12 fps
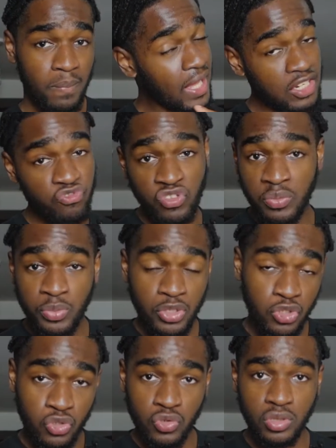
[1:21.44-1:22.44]
and
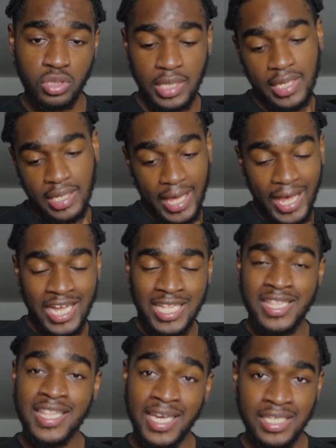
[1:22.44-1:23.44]
reproduce.
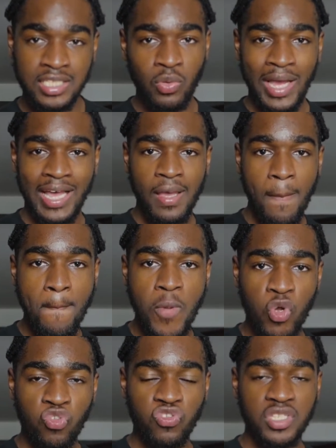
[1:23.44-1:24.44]
And that is why
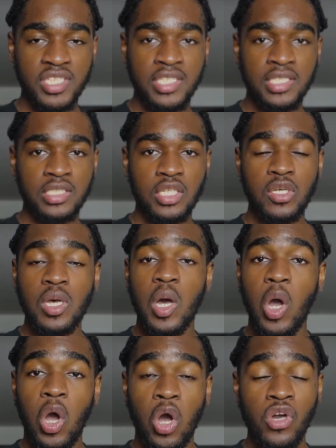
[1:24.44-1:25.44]
both of these
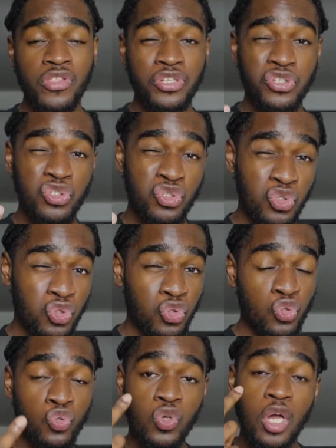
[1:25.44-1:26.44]
are the
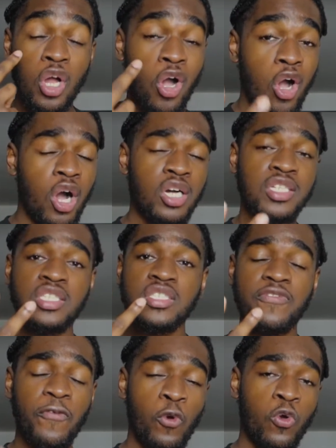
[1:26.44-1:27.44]
two hardest
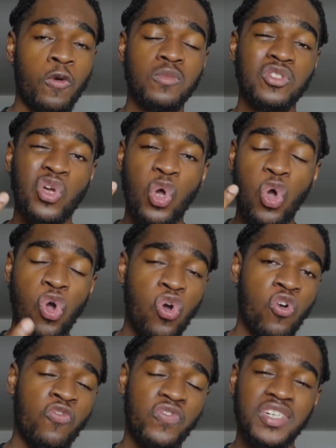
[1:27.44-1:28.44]
forms
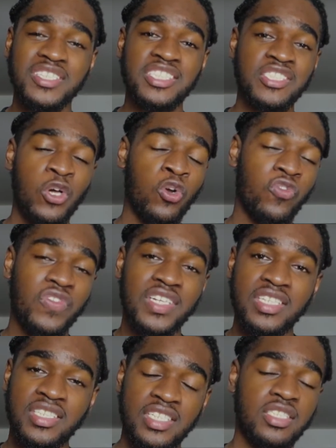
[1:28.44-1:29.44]
of
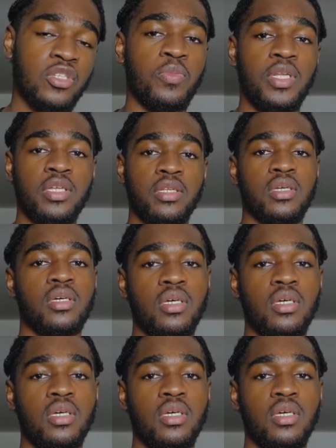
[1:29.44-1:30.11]
self-discipline.